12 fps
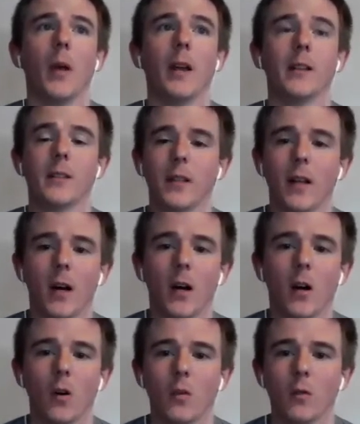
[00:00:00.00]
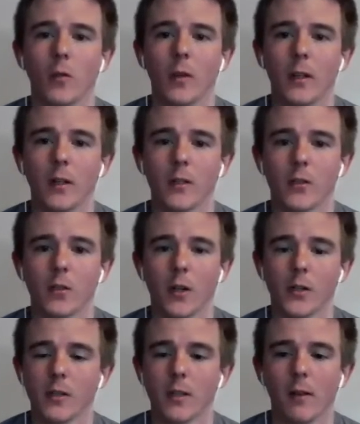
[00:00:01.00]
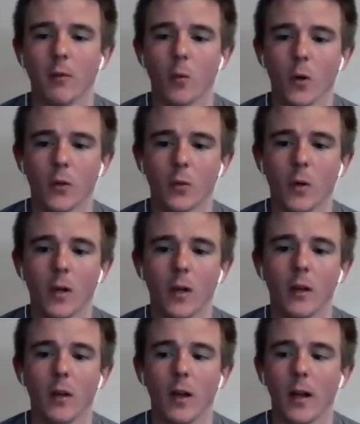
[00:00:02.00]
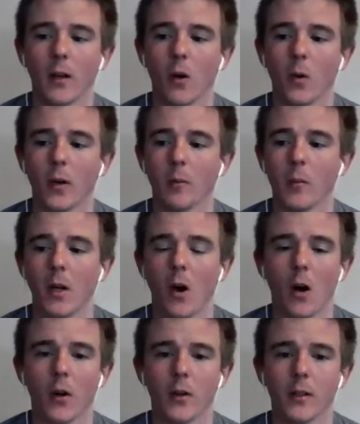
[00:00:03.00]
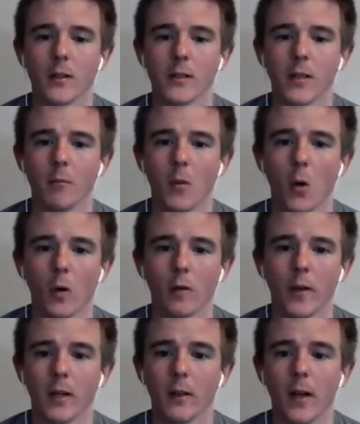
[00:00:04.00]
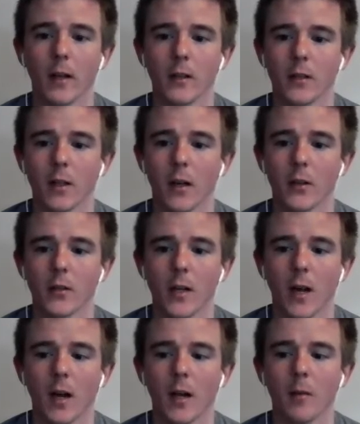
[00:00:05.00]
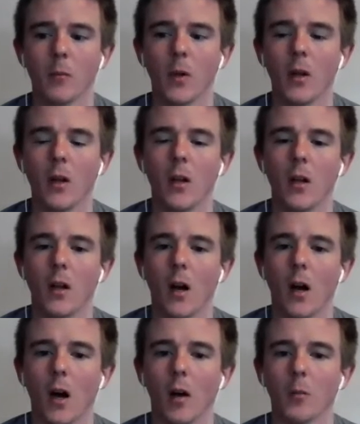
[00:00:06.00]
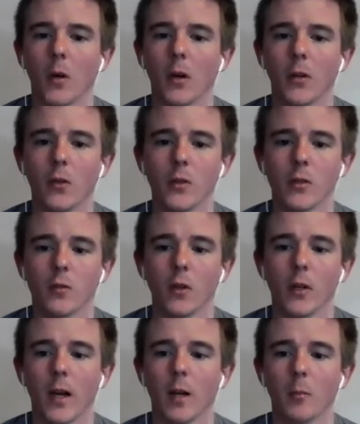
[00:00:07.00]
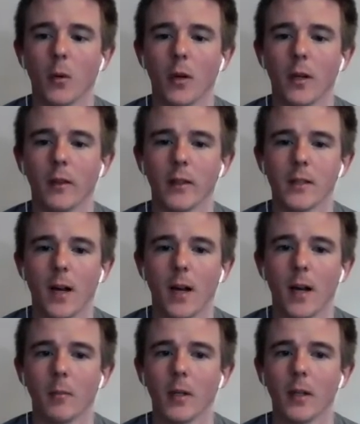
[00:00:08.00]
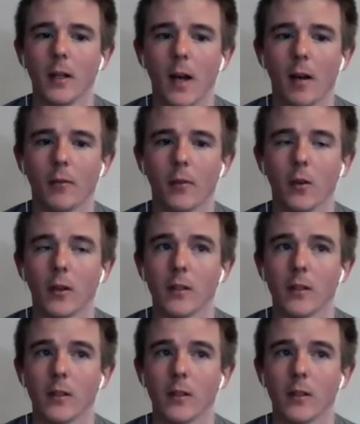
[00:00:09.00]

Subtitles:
ACL reconstructions I've worked with, I know it can be hard to stay motivated that entire time. But you just really got to put in the time and the effort